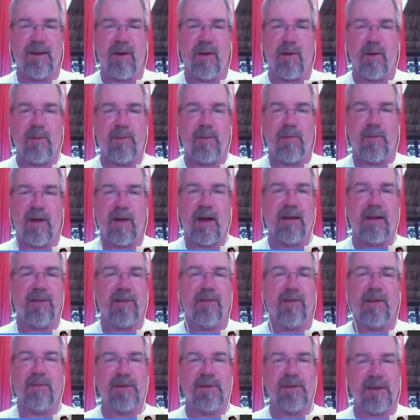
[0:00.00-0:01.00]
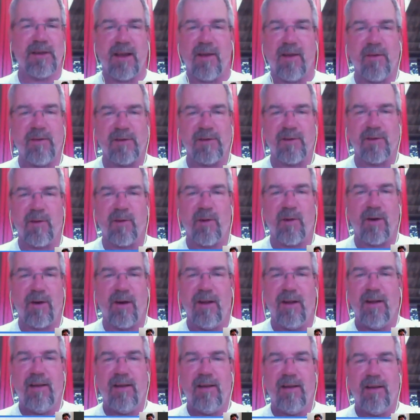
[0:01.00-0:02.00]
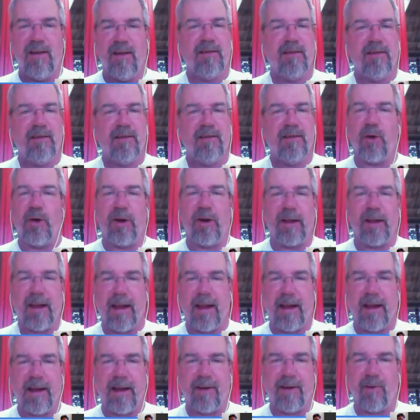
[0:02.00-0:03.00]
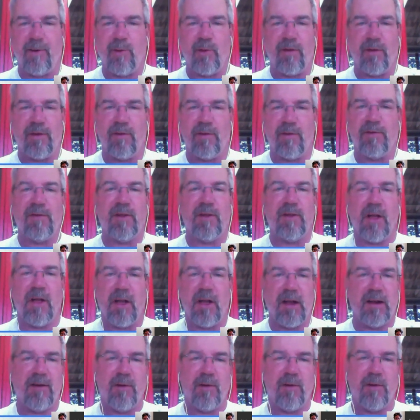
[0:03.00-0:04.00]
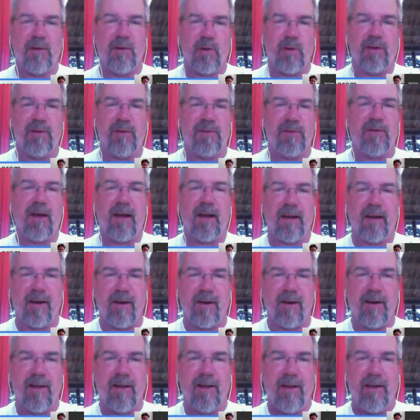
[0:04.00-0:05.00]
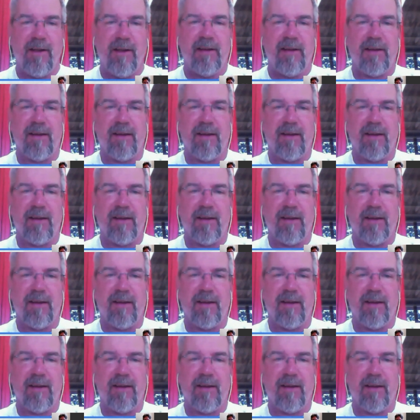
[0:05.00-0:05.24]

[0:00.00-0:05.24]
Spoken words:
either themselves or the hurricane or the flood or the fire.